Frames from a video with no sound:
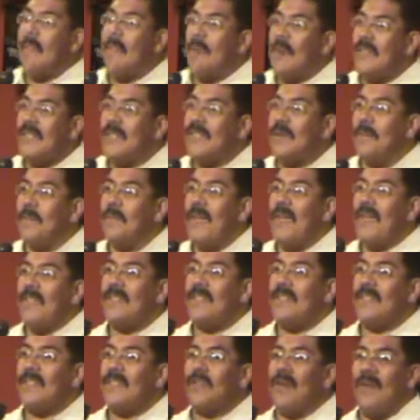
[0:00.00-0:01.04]
preach a
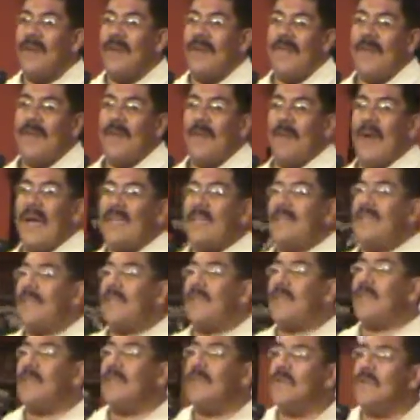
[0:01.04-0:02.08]
message or hearing
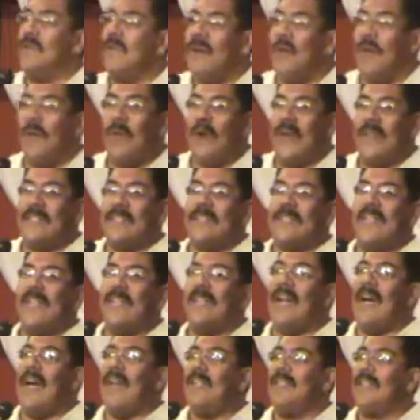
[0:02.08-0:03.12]
Pastor Susan on Wednesday
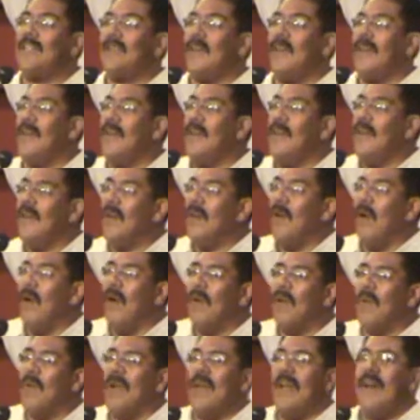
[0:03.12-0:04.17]
nights or,
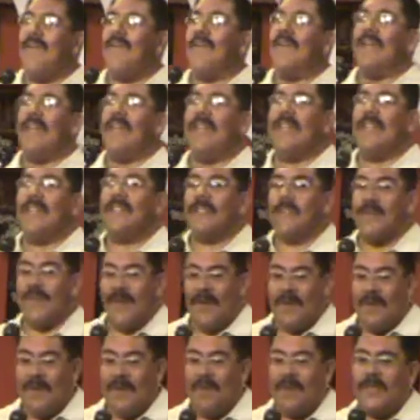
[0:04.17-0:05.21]
or whatever it is, you know
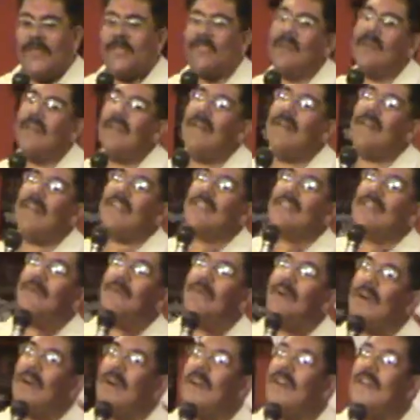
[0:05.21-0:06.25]
what I mean? But you're hearing the
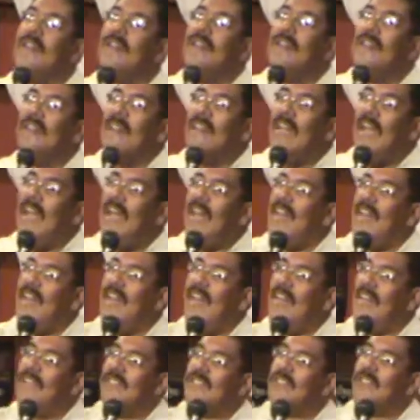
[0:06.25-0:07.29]
word and,
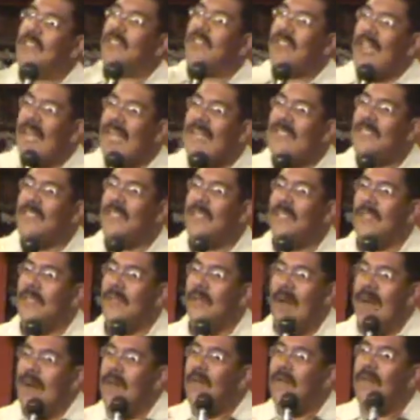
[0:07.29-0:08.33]
and it's changing
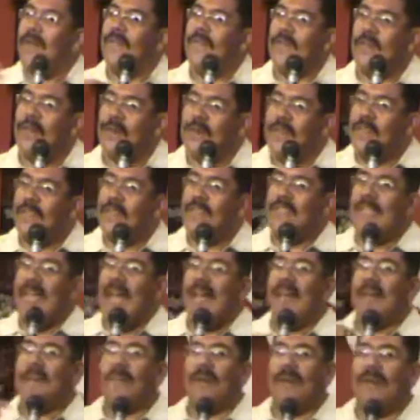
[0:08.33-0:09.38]
you. I don't know if you
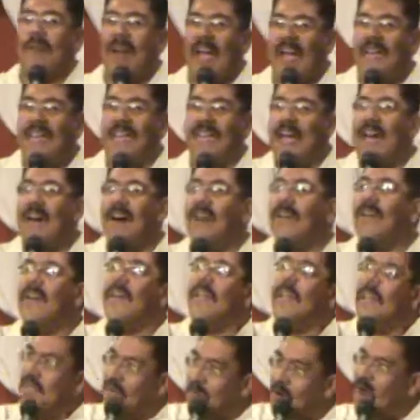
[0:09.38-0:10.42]
understand it, but right now
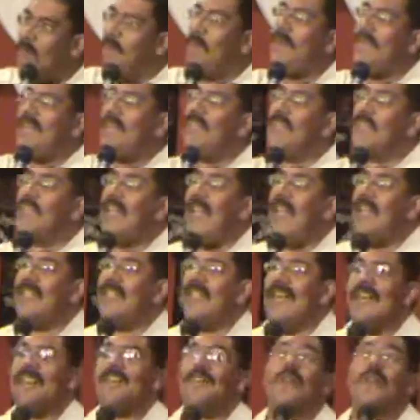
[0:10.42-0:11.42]
you're being changed. I